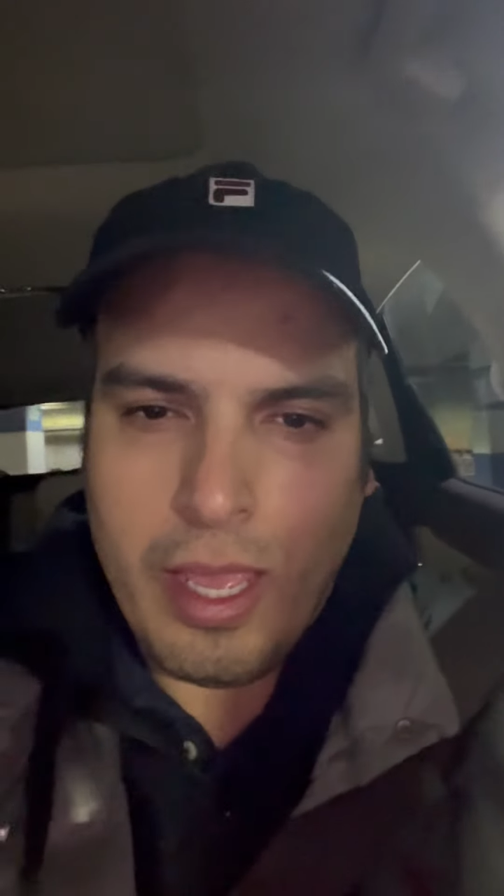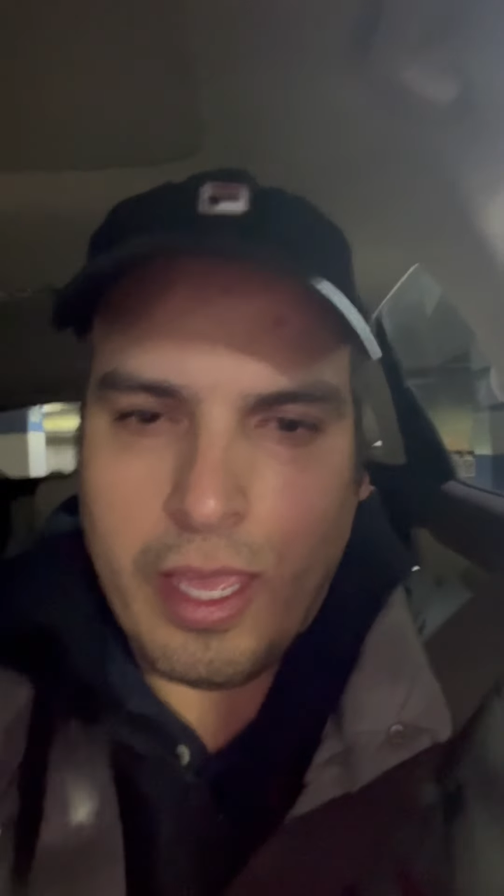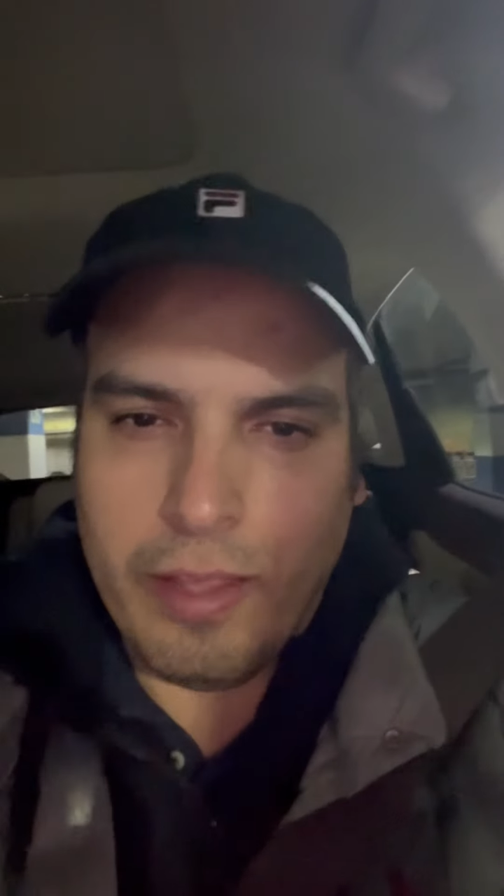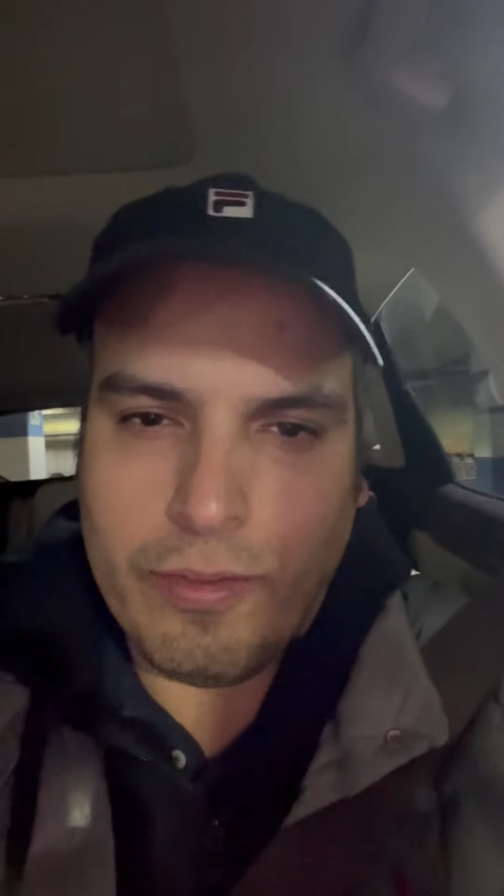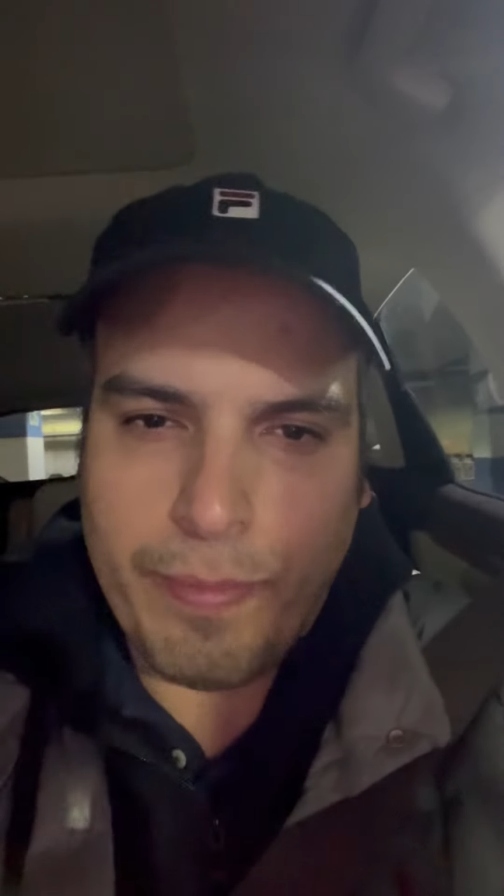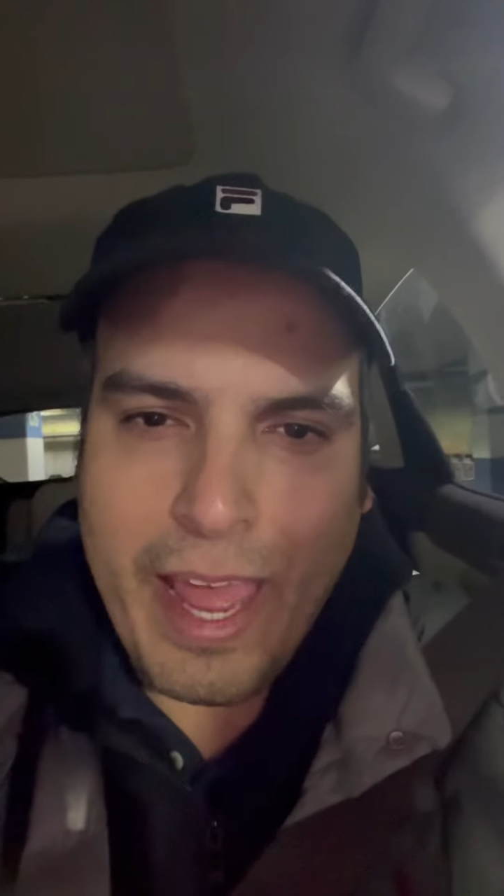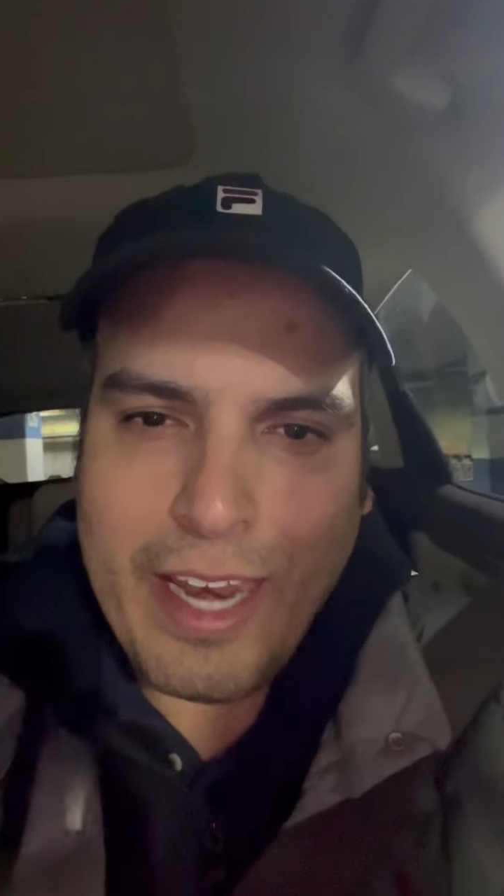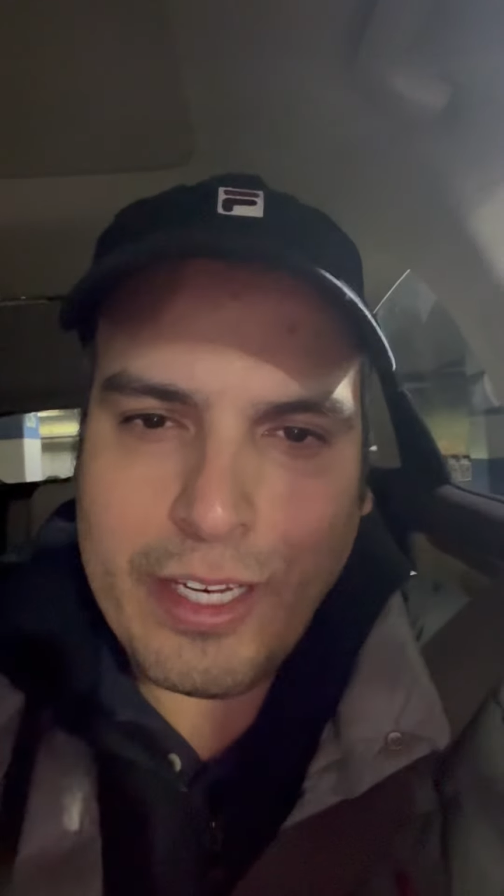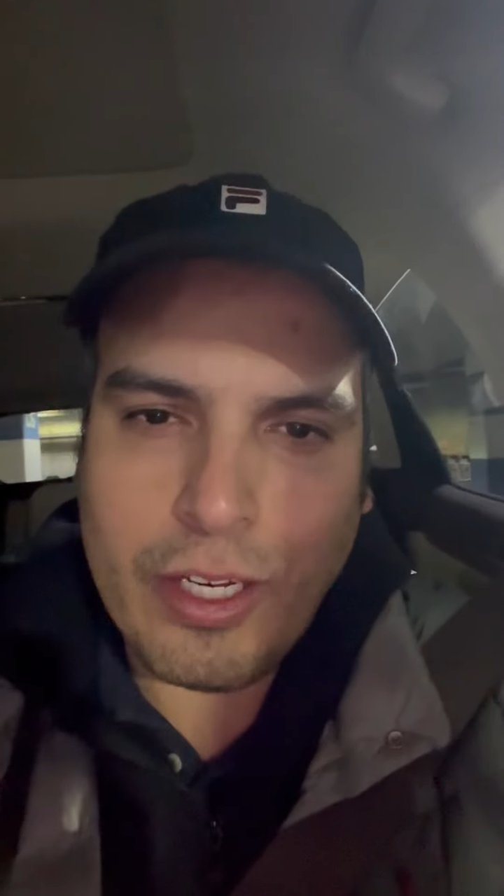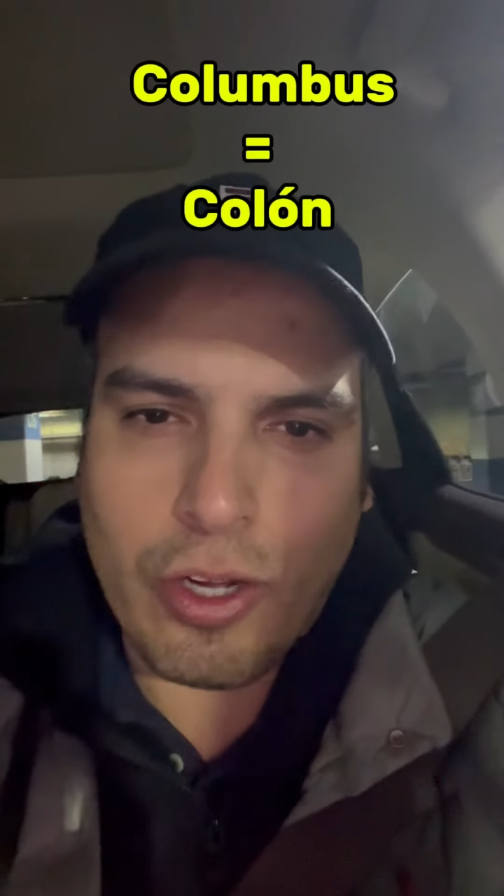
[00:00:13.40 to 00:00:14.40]
In
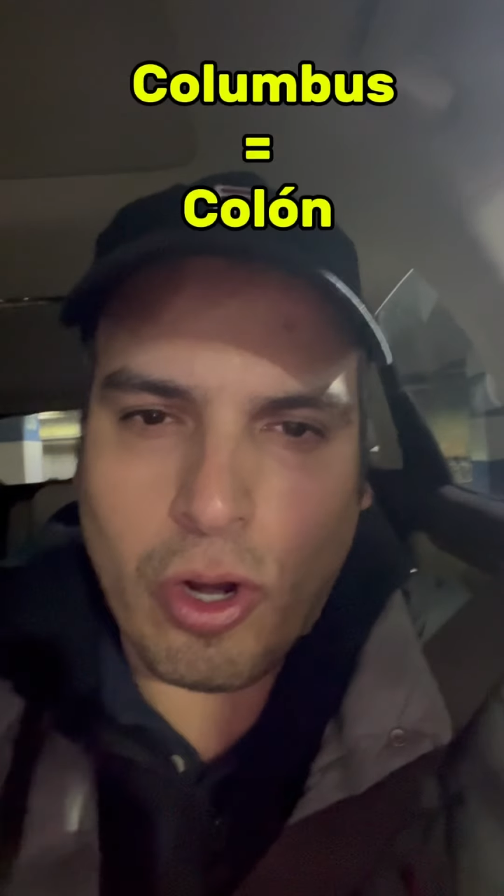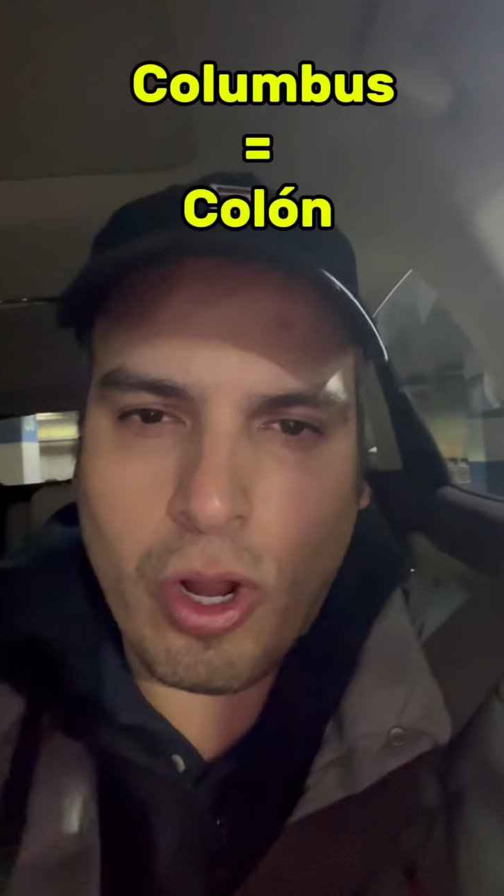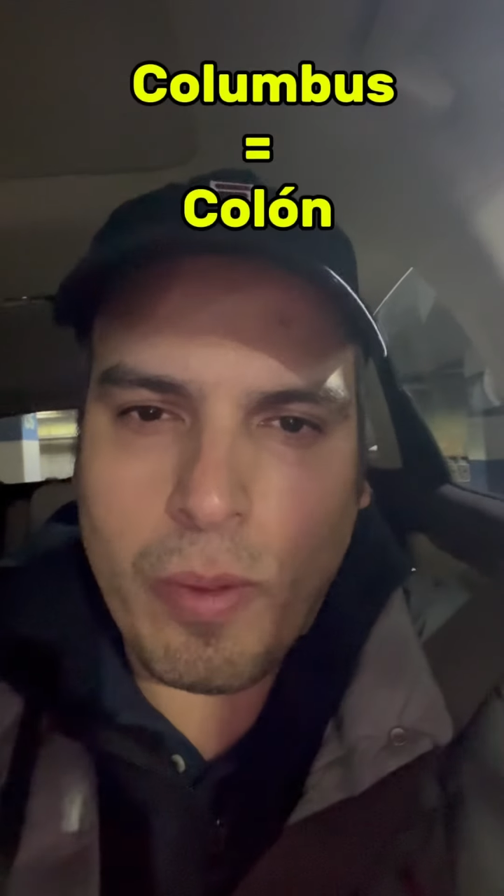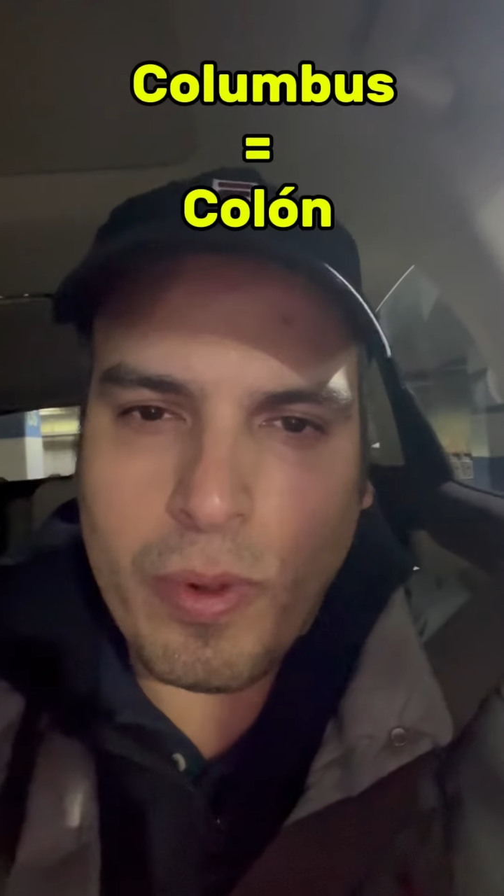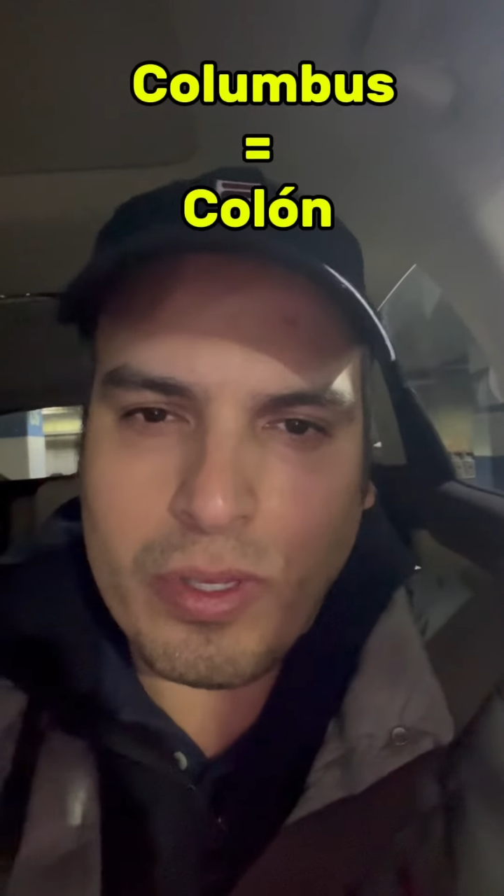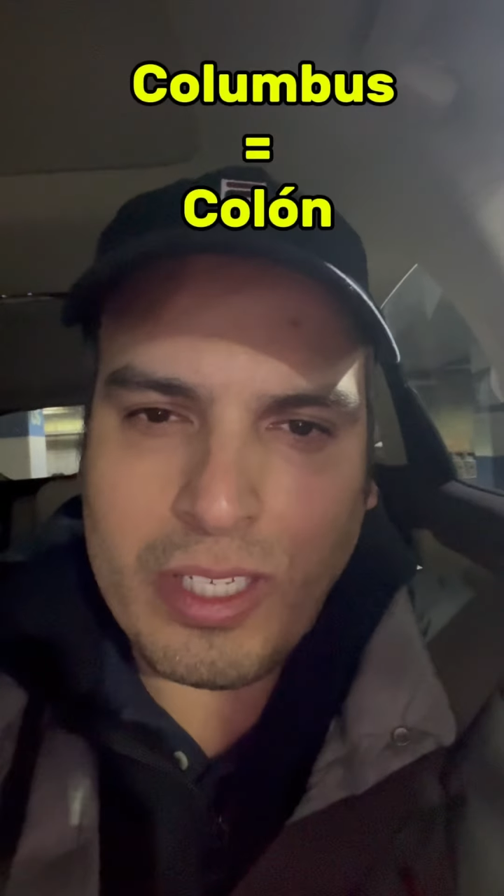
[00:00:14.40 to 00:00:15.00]
Spanish, Columbus